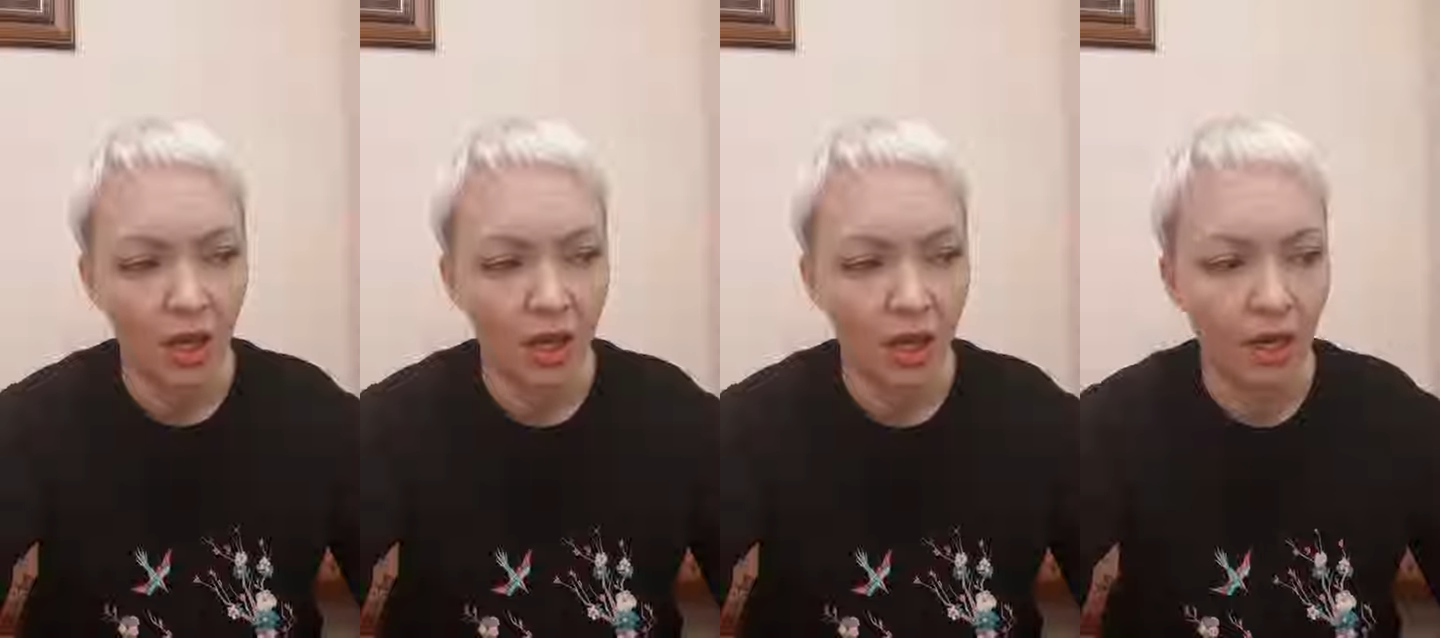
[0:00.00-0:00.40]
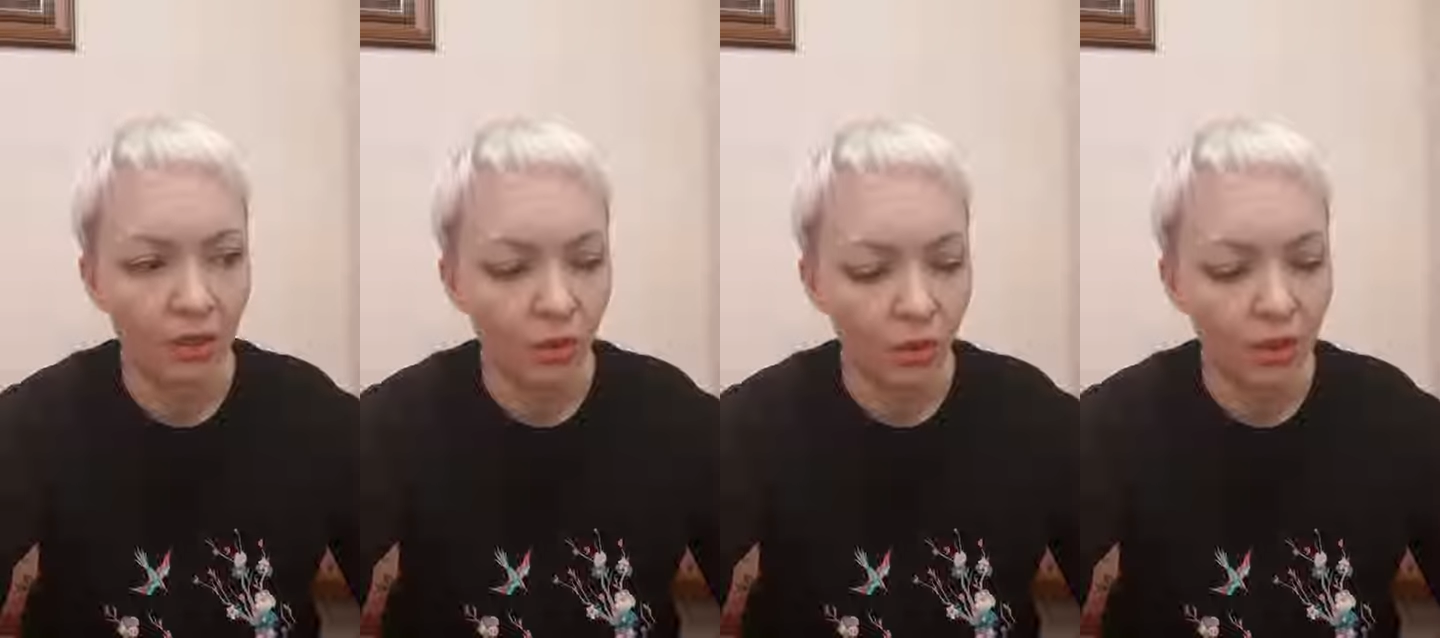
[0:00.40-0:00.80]
I
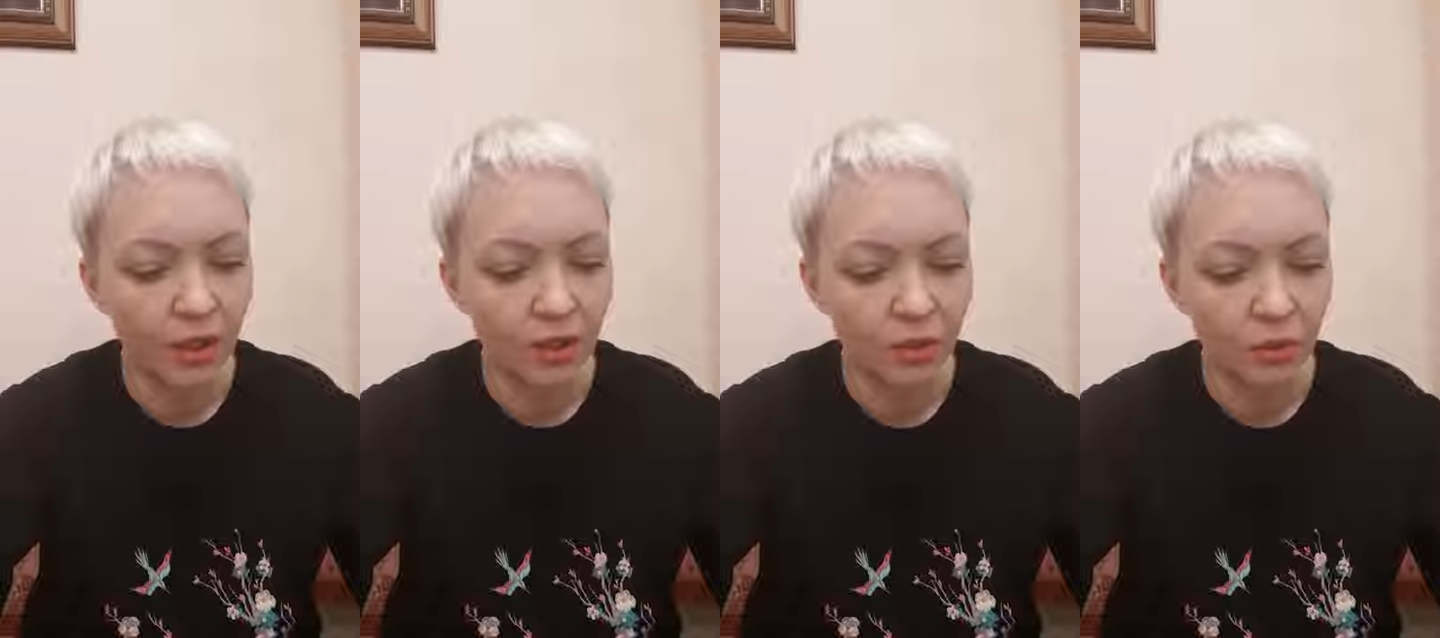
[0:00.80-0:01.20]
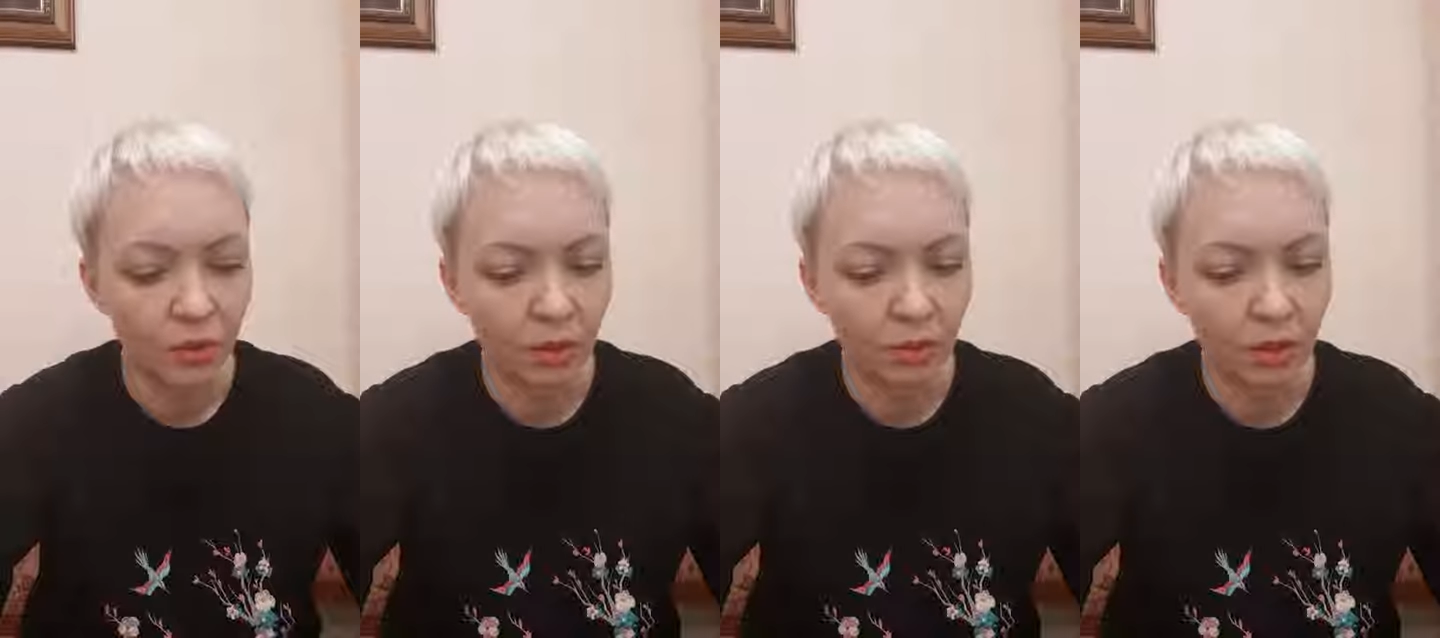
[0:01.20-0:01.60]
know that it
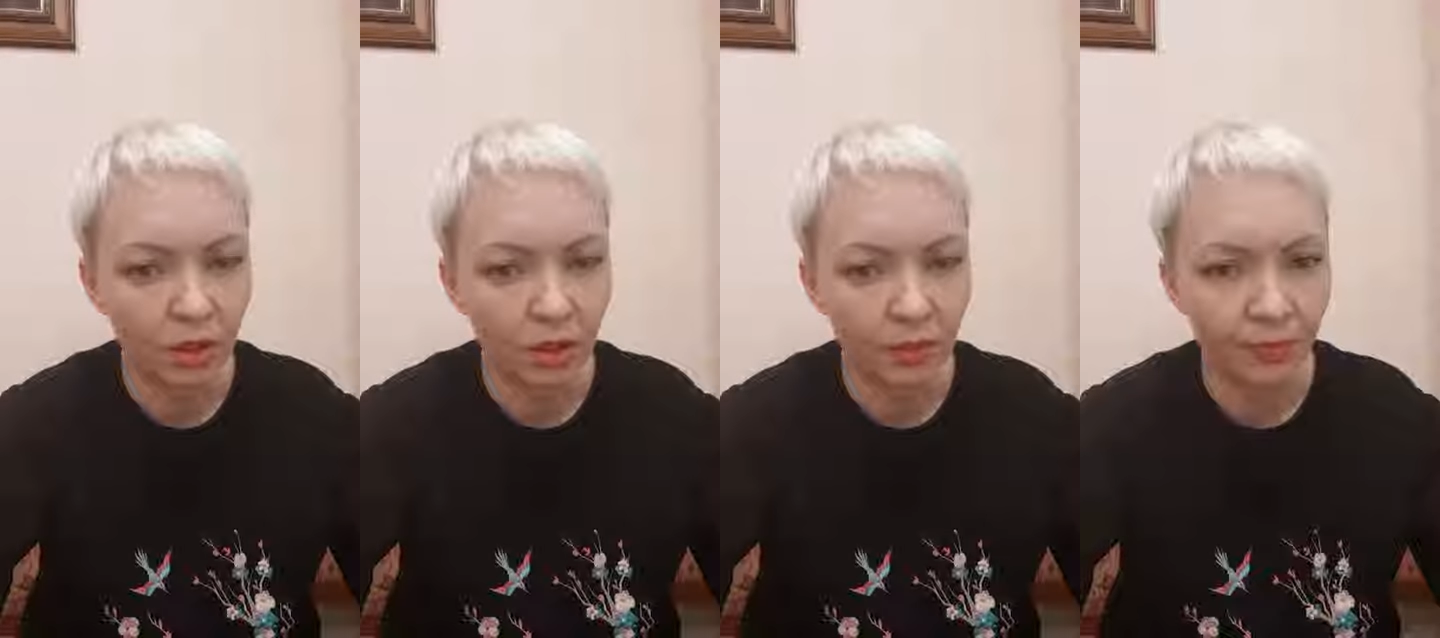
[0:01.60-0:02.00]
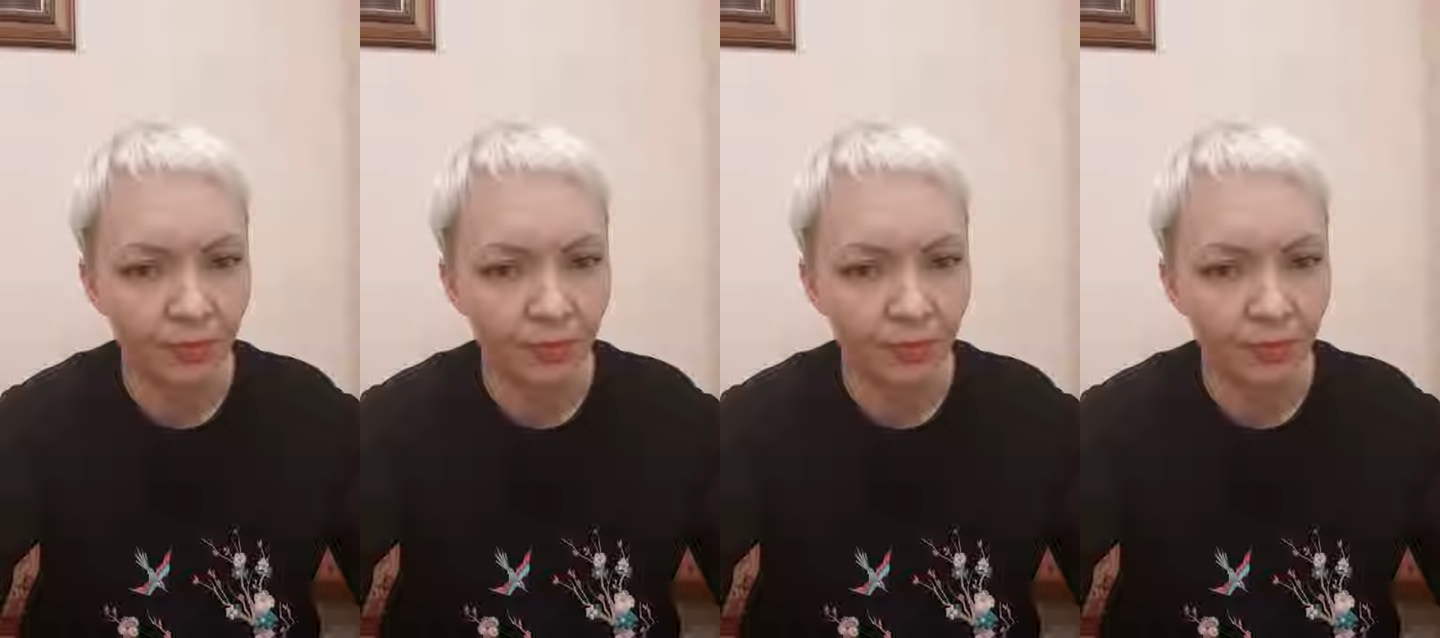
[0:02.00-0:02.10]
will be